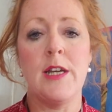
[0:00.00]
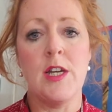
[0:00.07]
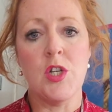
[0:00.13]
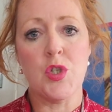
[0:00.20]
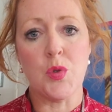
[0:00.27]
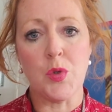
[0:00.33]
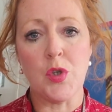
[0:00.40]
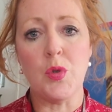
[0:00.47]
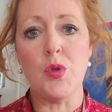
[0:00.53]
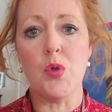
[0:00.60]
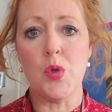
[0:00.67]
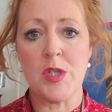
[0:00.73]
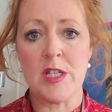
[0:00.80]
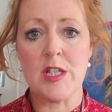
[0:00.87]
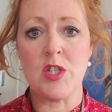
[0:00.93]
So you'll
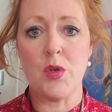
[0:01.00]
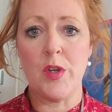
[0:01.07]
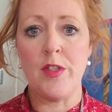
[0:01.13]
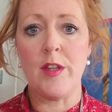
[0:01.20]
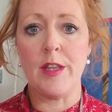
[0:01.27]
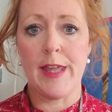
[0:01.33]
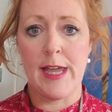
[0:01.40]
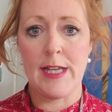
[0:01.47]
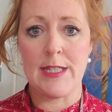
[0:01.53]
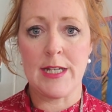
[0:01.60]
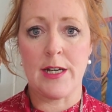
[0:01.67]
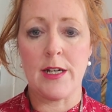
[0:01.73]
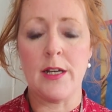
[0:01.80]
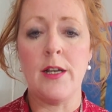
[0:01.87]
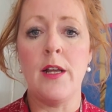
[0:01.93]
notice on the
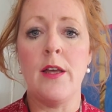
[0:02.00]
letter